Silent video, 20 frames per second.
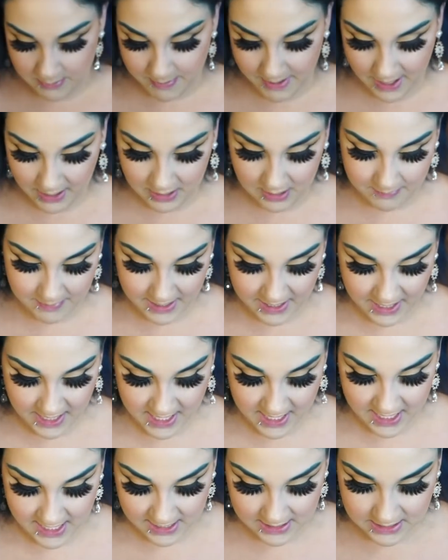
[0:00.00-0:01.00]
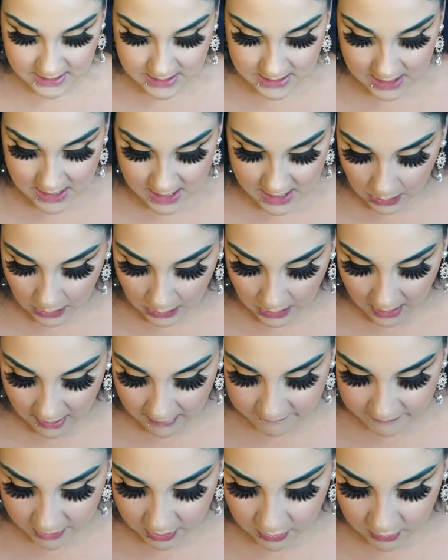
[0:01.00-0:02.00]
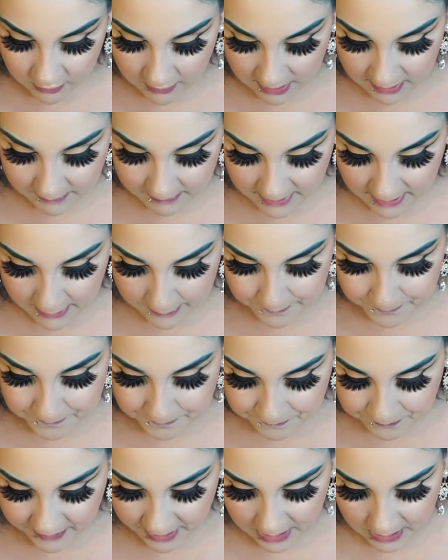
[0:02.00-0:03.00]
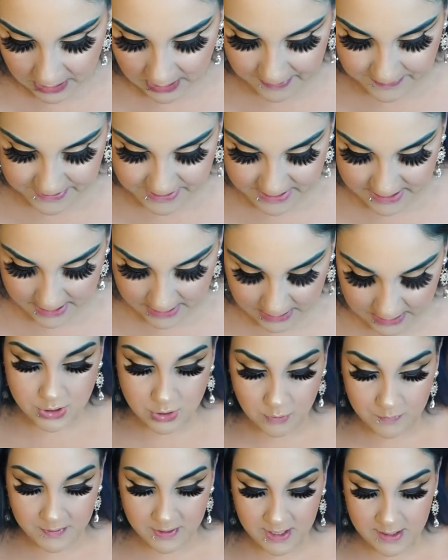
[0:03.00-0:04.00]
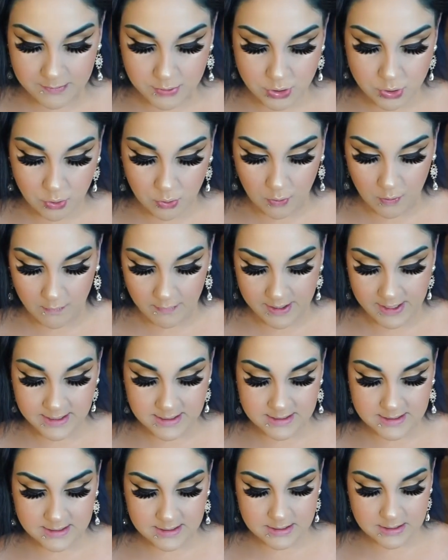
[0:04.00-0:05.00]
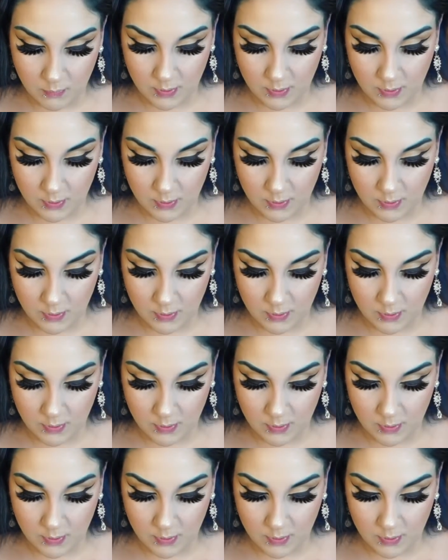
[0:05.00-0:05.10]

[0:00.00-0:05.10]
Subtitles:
back of my hand. Love a creamy lipstick. So open up Taurus.